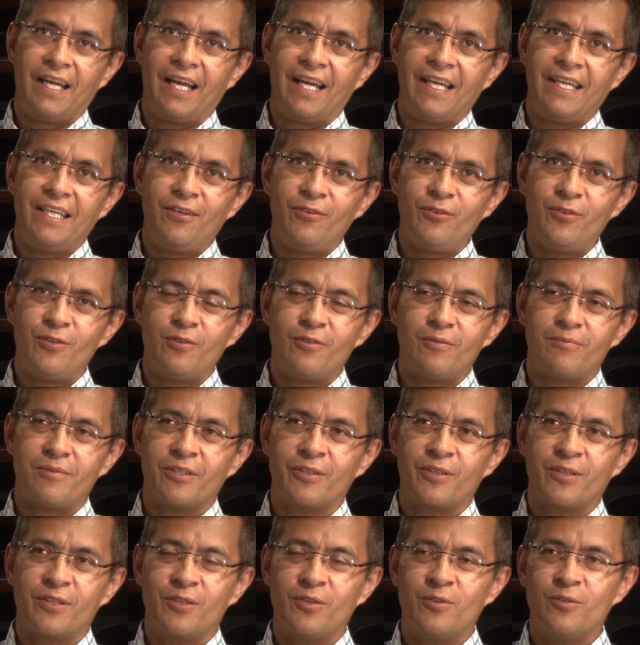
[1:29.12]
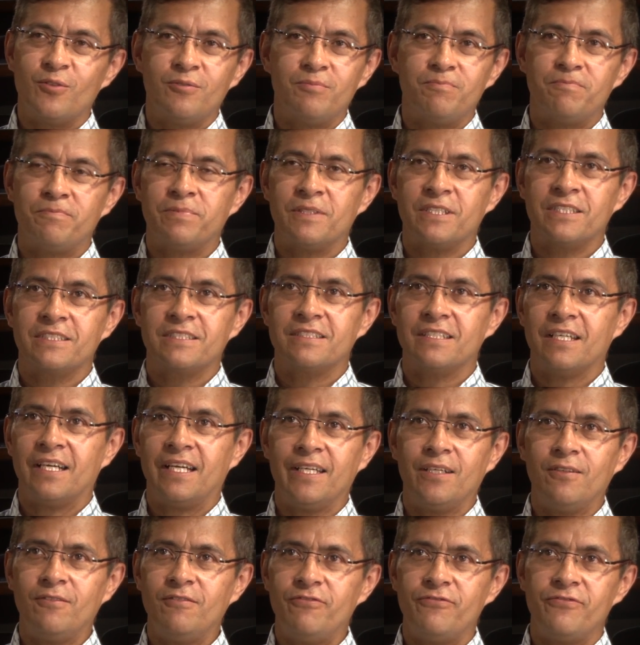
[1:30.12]
I don't know about you, but
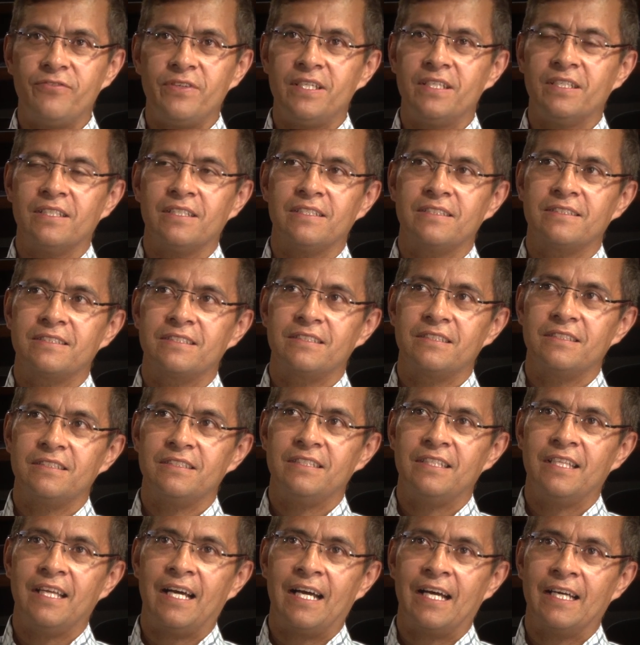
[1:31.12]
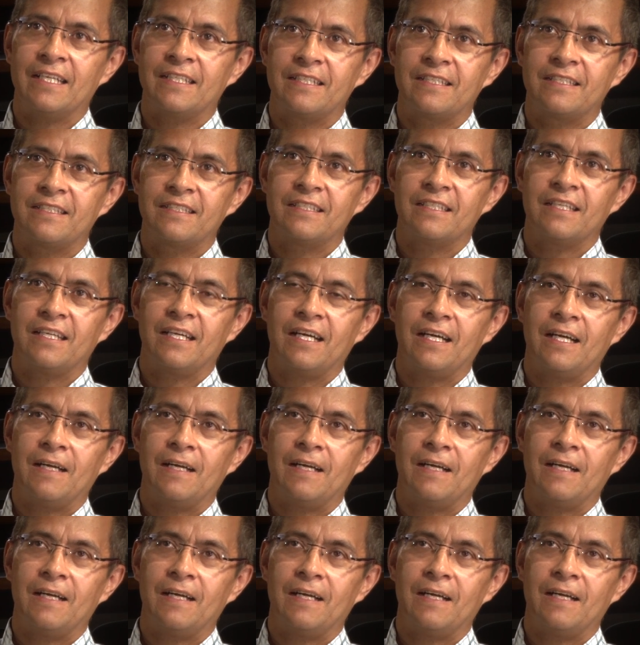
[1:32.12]
I don't feel that